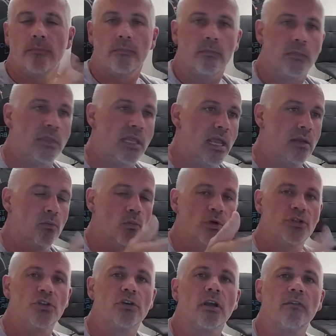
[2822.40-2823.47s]
then once
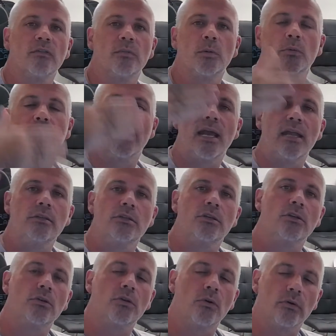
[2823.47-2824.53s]
you're comfortable with that, you
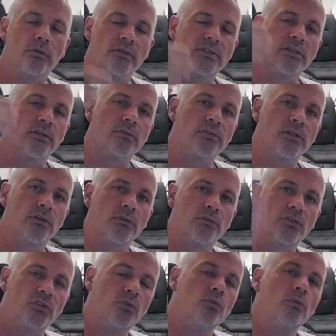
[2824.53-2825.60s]
can go to the
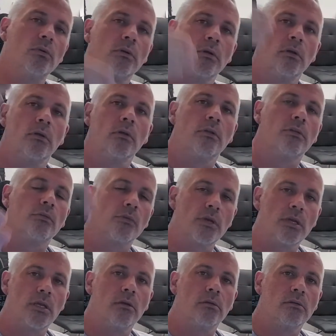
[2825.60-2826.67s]
002,
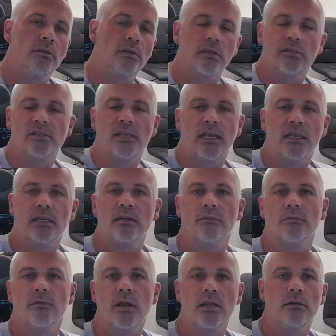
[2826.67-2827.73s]
3 consecutive,
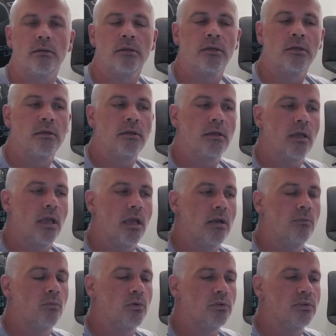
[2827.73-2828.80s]
right?
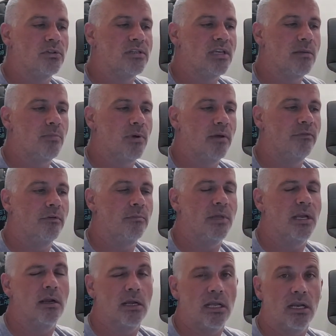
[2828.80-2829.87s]
And we'll just keep up from
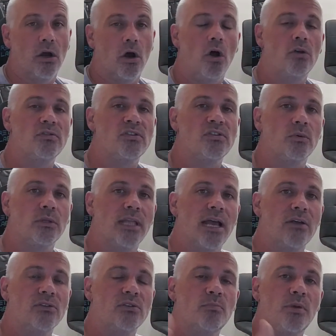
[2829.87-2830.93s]
there. It also
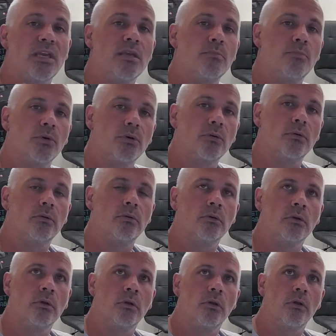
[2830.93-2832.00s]
allows people
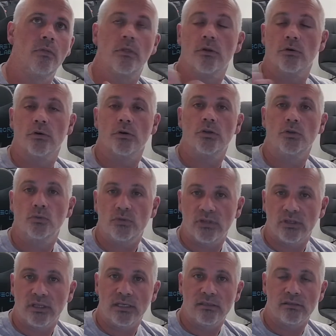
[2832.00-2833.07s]
that are new to
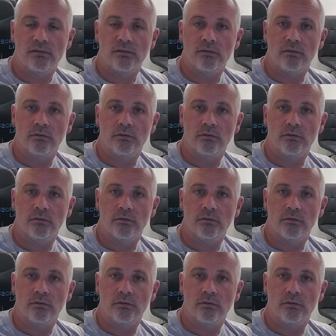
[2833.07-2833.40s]
this